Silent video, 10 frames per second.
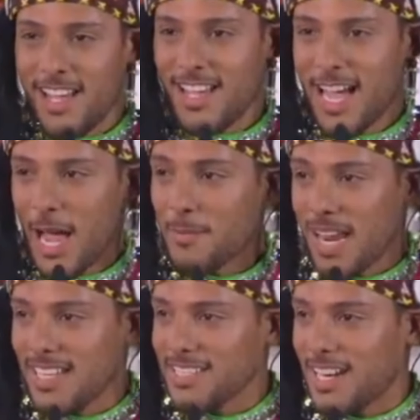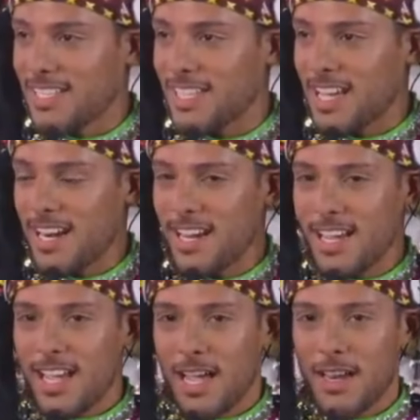I'm Alan Salazar,
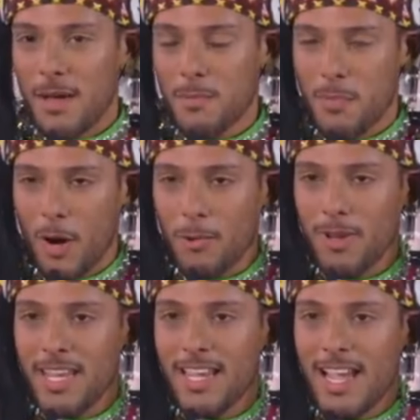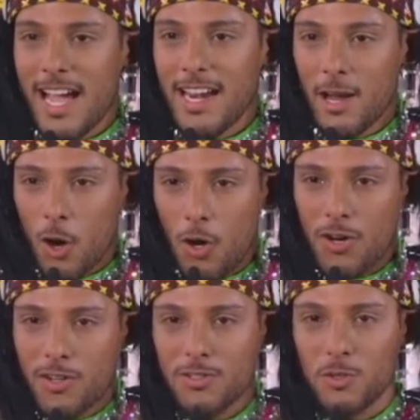and I'm proudly an honor
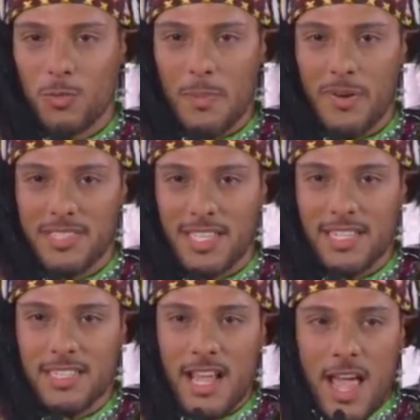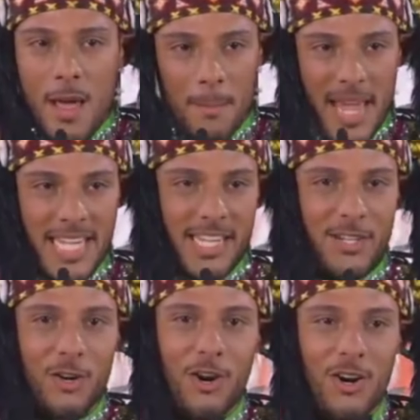to represent
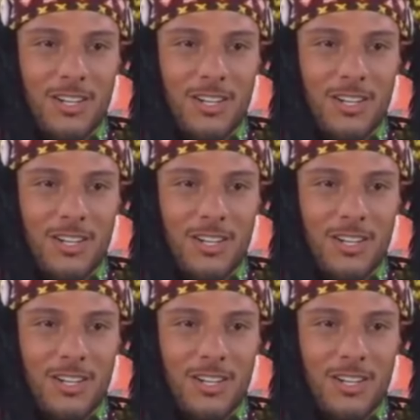Mexico.